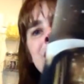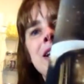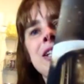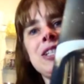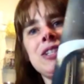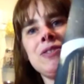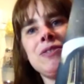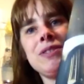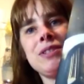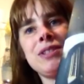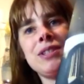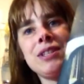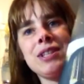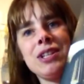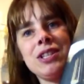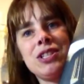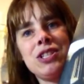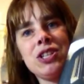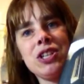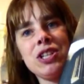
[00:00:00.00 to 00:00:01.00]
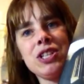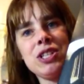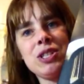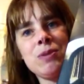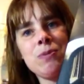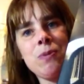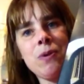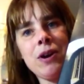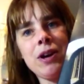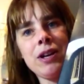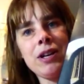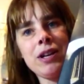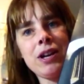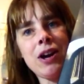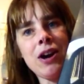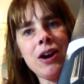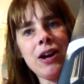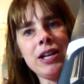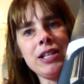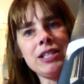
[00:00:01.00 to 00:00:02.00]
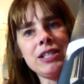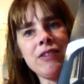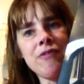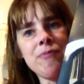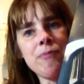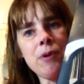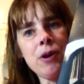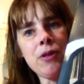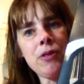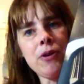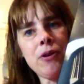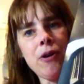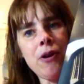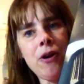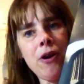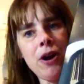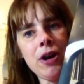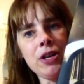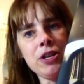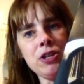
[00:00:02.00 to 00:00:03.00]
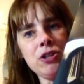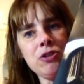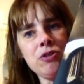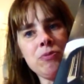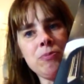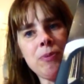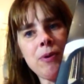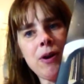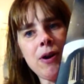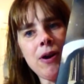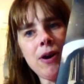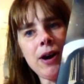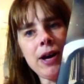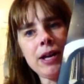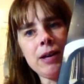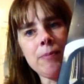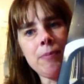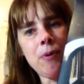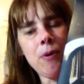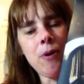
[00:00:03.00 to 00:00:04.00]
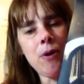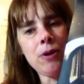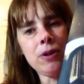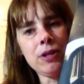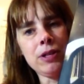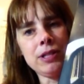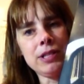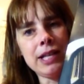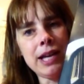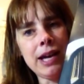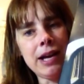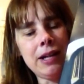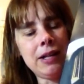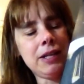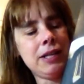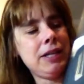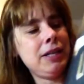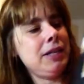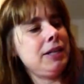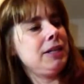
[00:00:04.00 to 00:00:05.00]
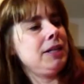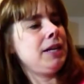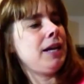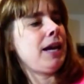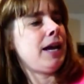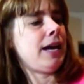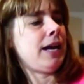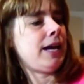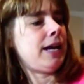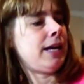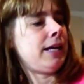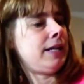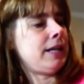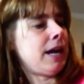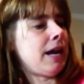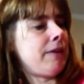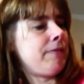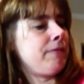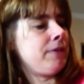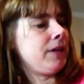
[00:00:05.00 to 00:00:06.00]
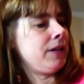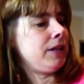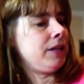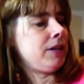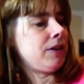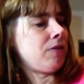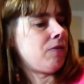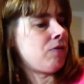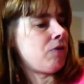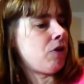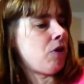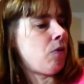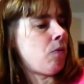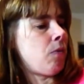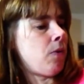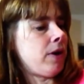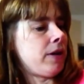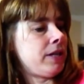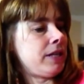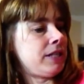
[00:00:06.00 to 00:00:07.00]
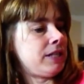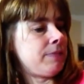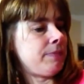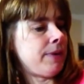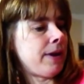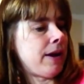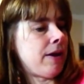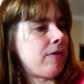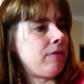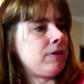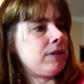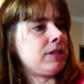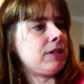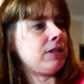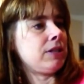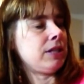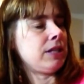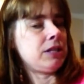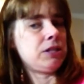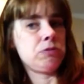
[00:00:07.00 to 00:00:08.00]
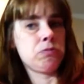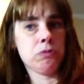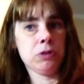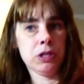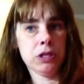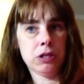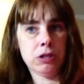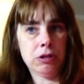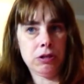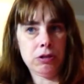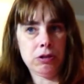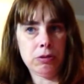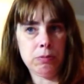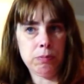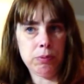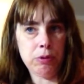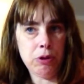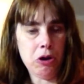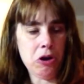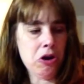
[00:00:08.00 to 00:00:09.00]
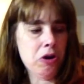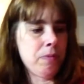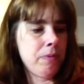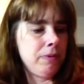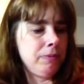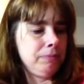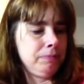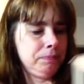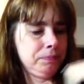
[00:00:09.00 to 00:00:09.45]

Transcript: I chose Just What Kinds of Mother Are You by Paula Daly. And I really don't know what it's about, so let's read the little blurb.